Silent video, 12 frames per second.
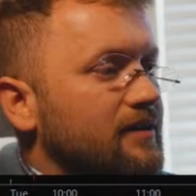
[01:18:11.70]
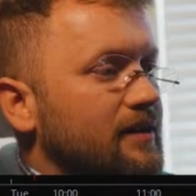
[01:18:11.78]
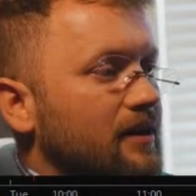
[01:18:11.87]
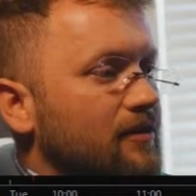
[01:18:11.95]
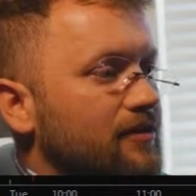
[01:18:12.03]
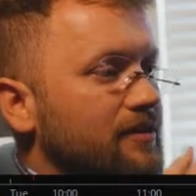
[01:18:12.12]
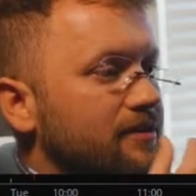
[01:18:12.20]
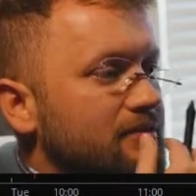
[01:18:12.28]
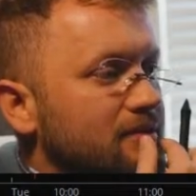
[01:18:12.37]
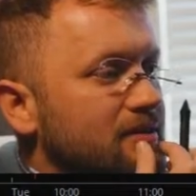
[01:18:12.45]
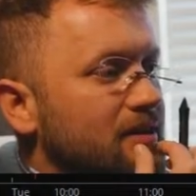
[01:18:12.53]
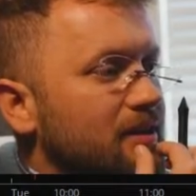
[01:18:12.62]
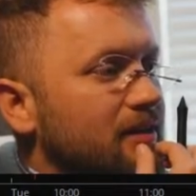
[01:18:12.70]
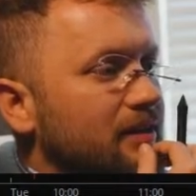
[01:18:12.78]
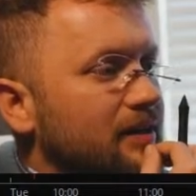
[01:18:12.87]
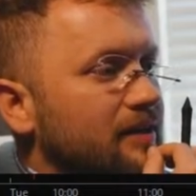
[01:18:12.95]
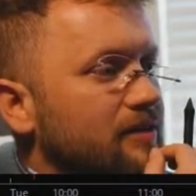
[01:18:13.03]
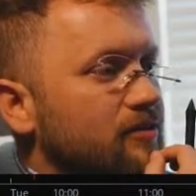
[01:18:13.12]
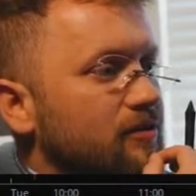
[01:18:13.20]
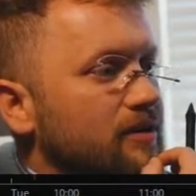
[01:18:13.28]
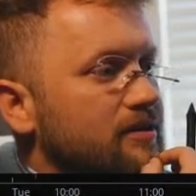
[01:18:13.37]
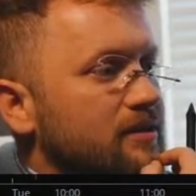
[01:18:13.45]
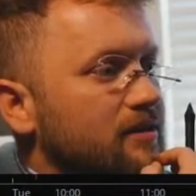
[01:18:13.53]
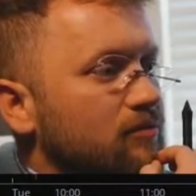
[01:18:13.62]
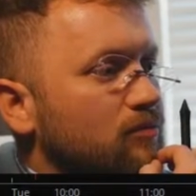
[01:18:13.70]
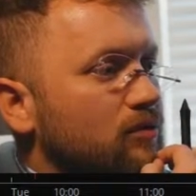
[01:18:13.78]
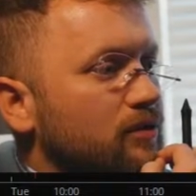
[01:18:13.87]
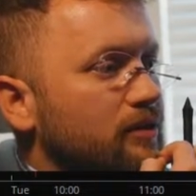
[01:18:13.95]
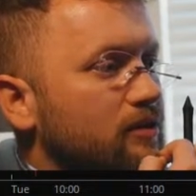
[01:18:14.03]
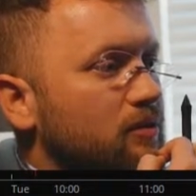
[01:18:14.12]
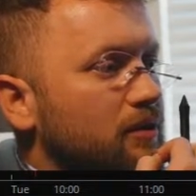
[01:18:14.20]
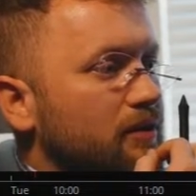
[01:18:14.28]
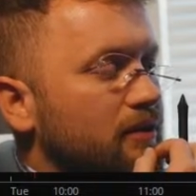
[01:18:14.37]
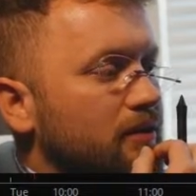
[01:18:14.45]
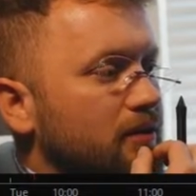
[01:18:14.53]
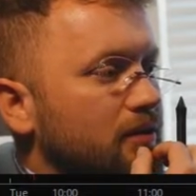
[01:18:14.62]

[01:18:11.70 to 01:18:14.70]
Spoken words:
Now this is going to get interesting really quick.